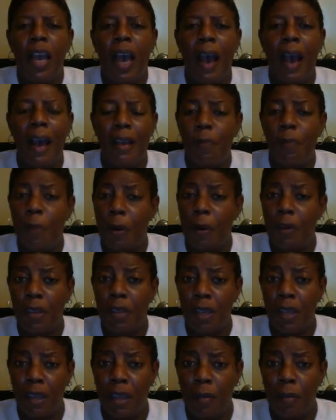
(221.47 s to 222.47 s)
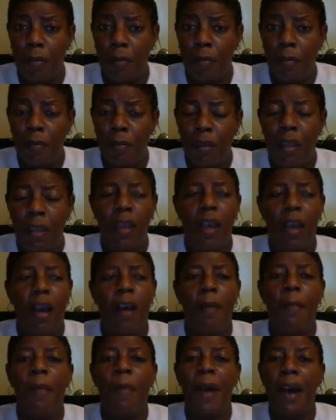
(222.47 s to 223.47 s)
I spoke to them
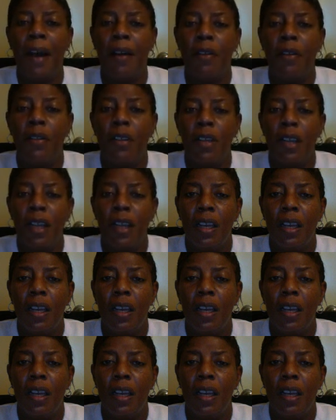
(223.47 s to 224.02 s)
about